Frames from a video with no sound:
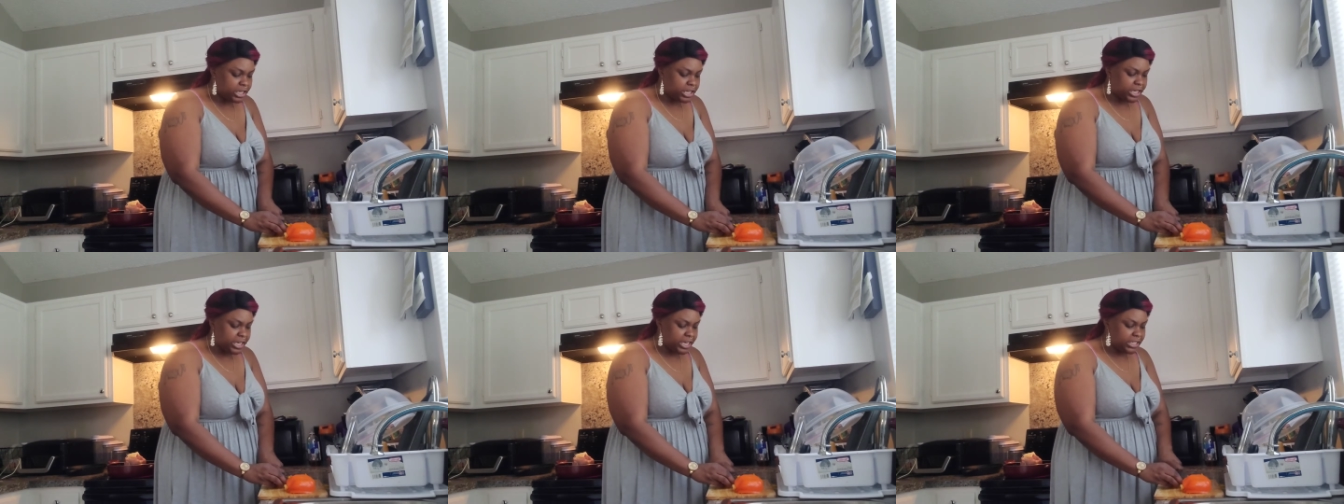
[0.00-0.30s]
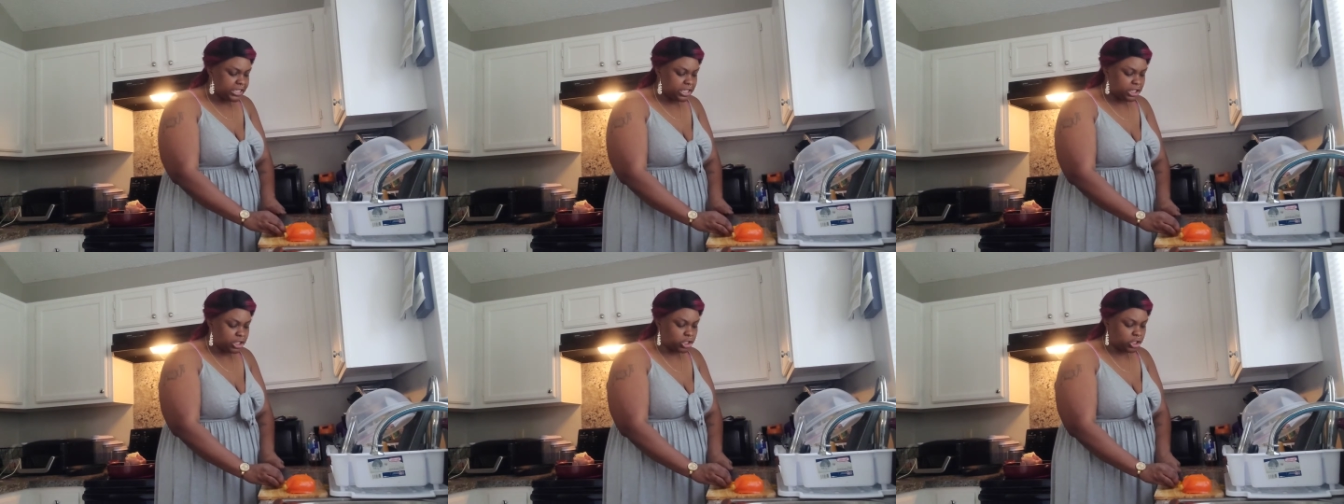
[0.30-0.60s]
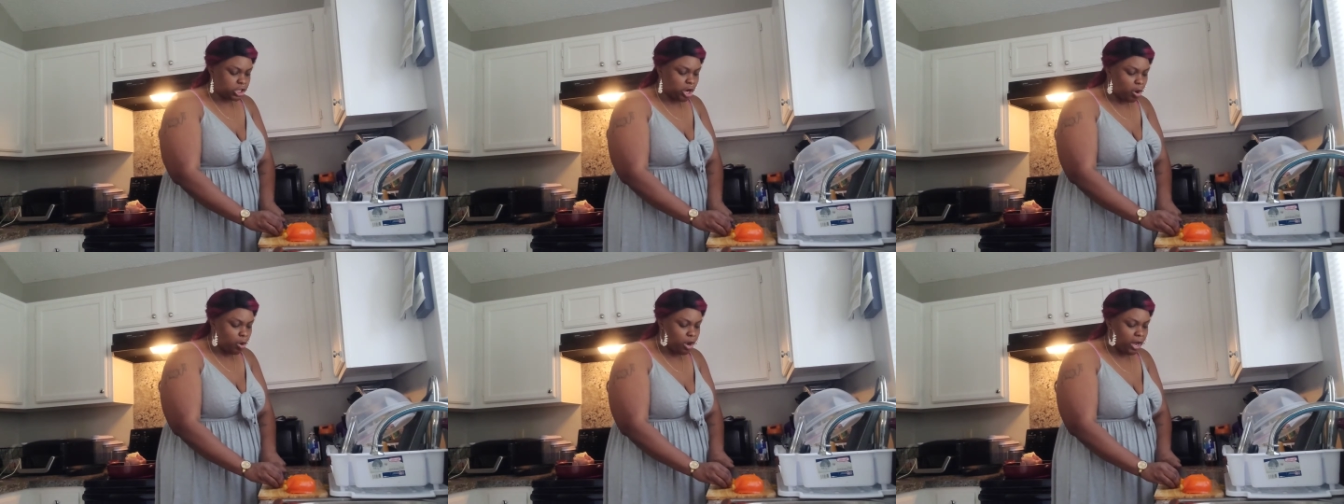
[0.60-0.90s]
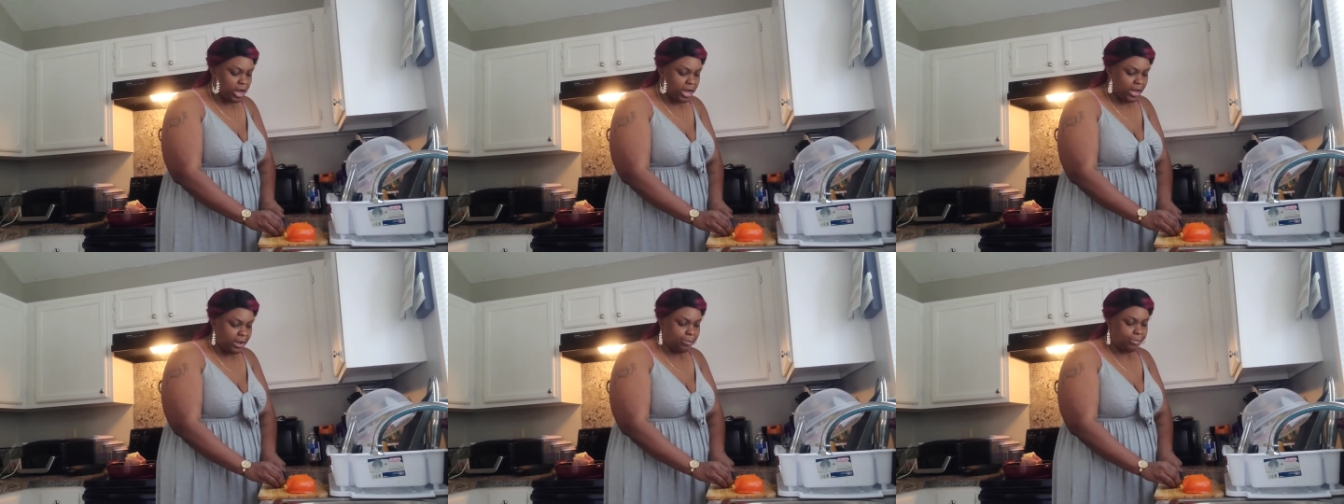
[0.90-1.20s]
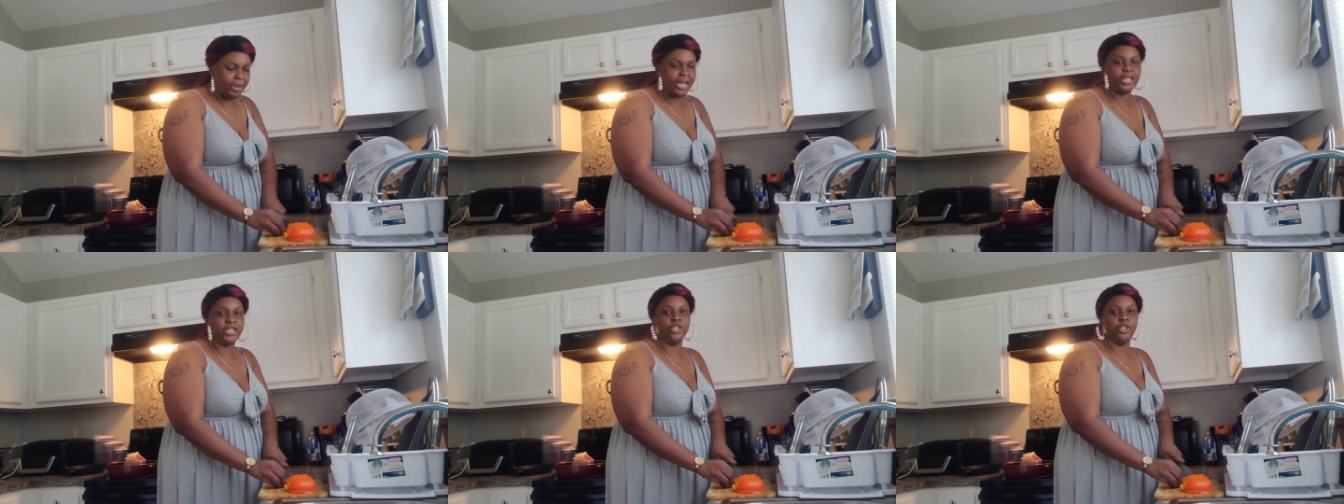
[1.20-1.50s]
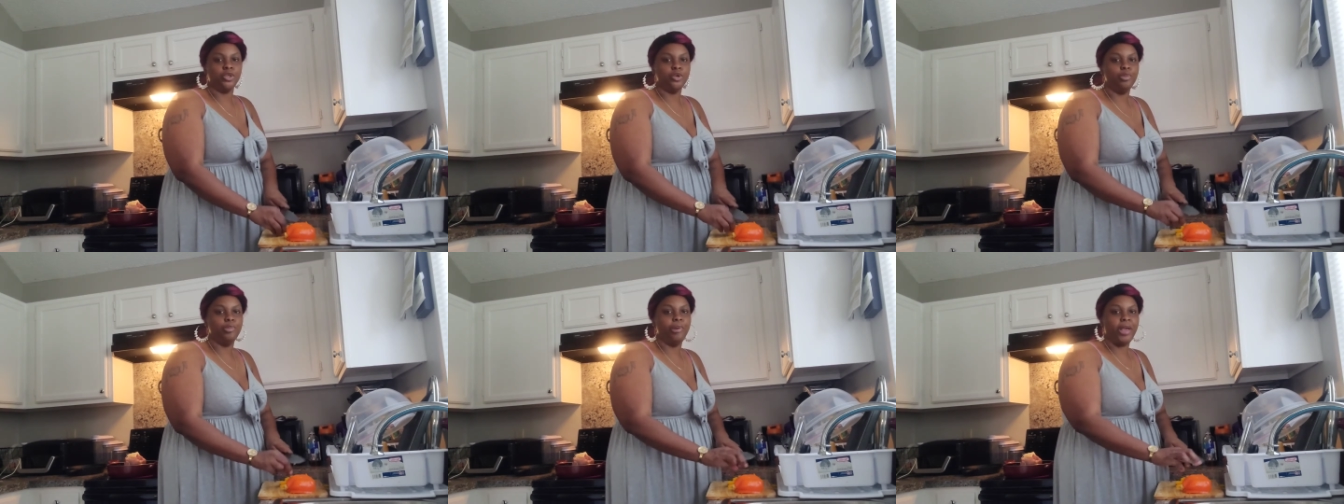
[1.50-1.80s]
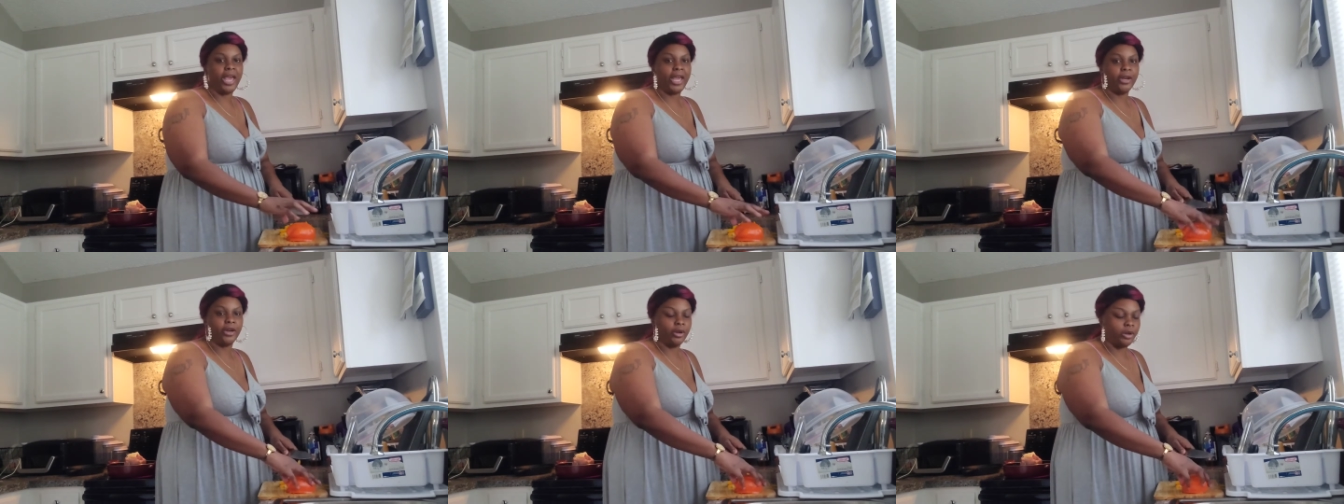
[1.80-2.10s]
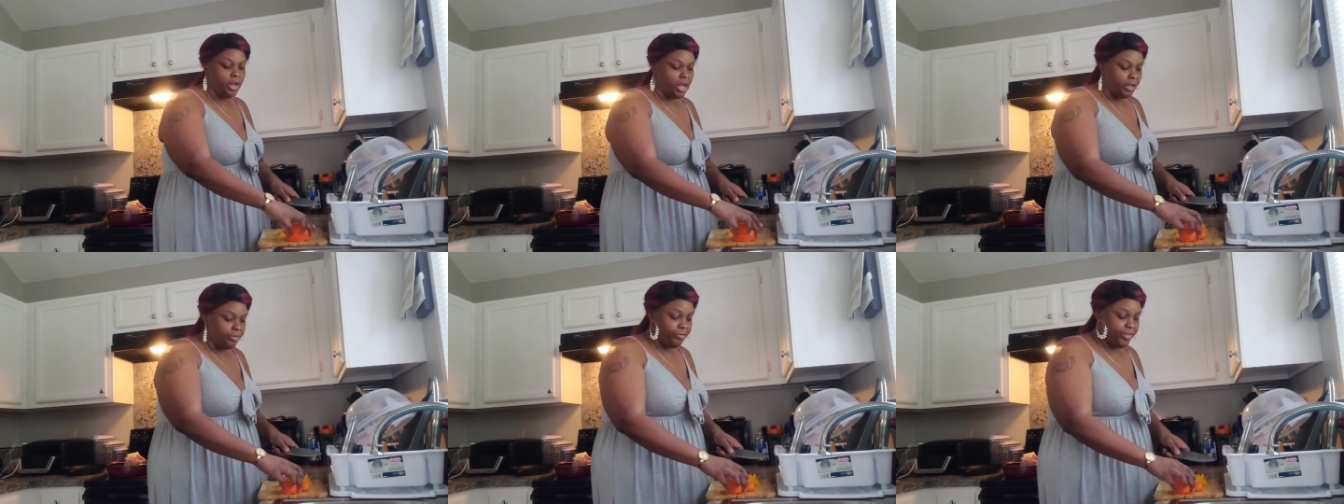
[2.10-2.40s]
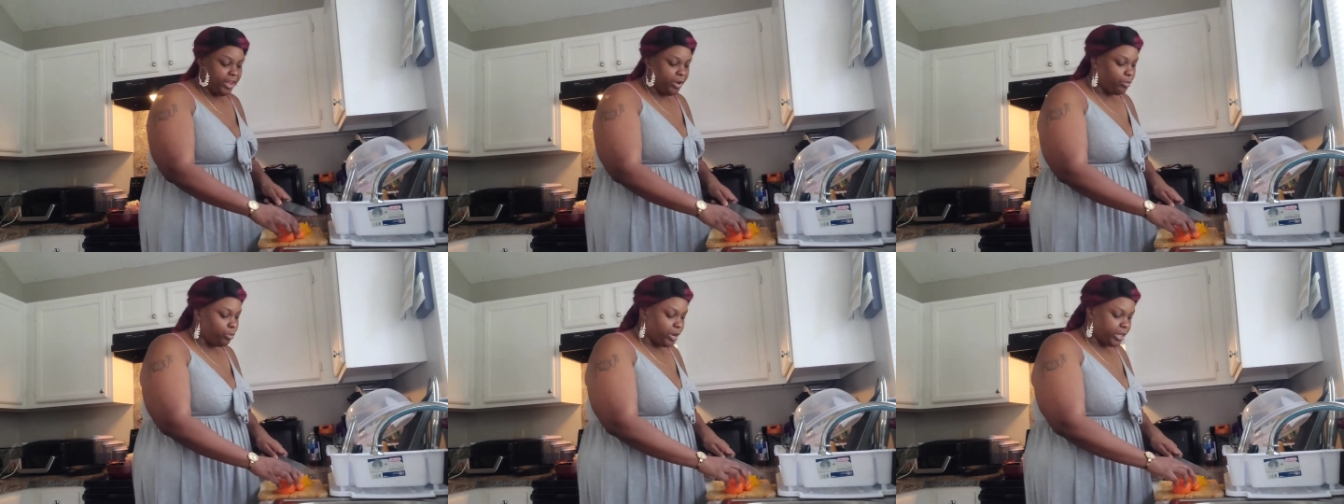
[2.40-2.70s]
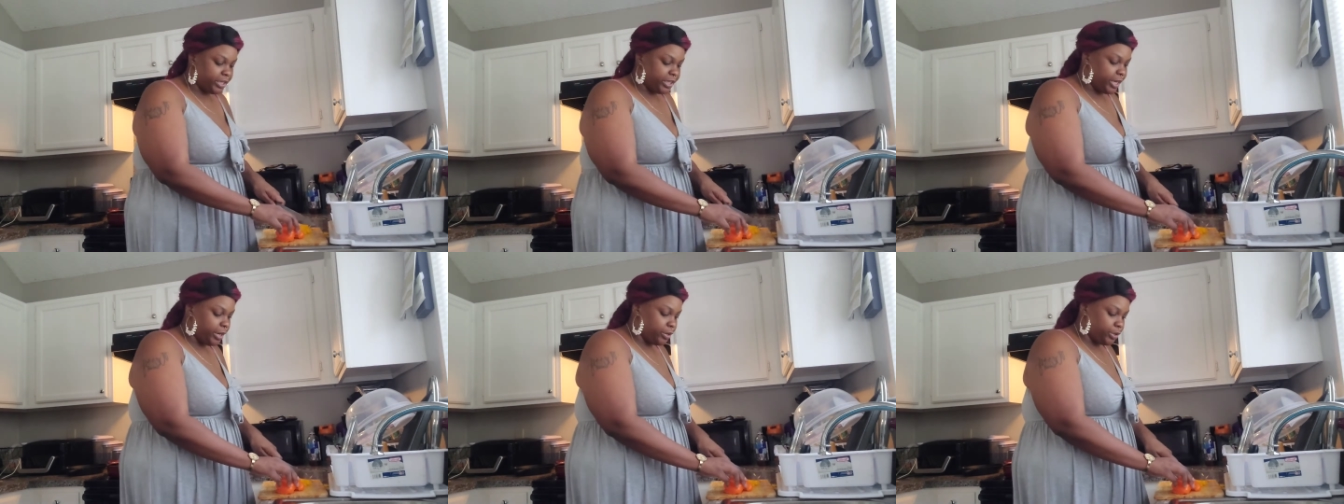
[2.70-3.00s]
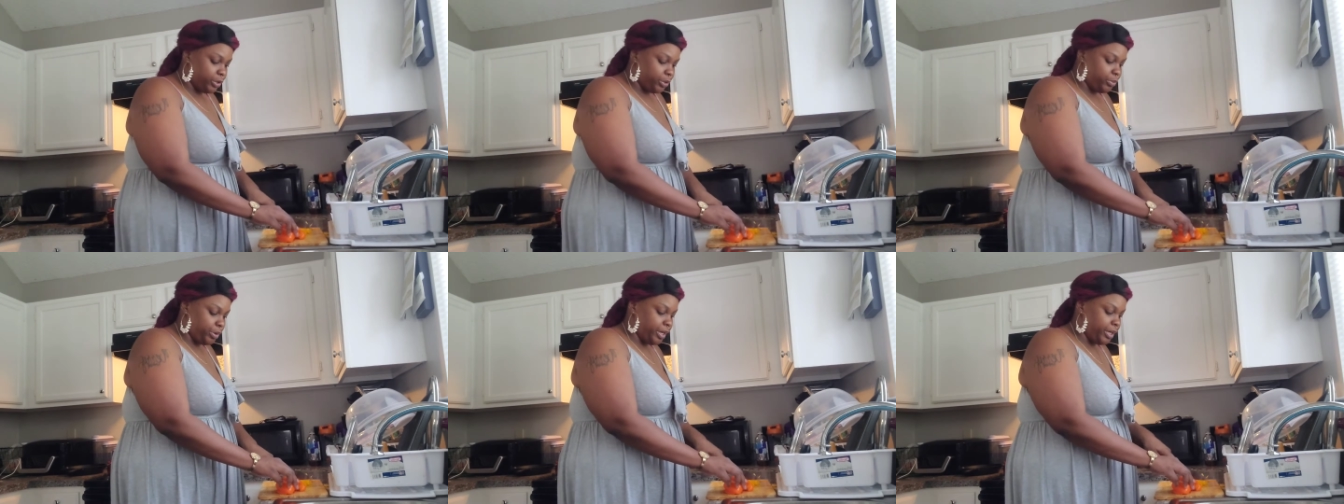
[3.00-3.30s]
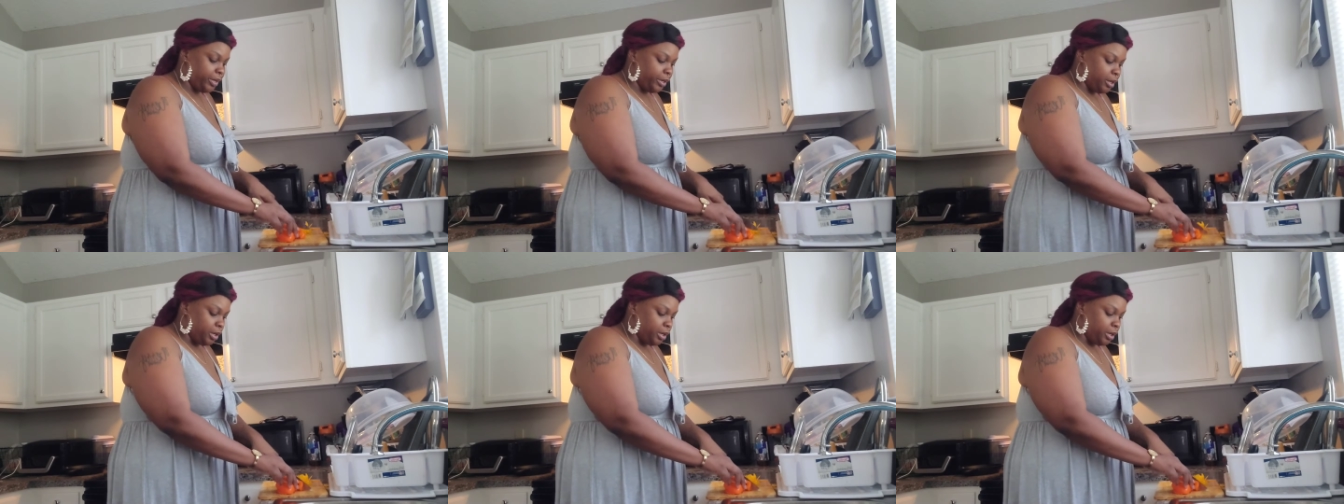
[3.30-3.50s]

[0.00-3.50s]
need to show up and do better than what they're doing.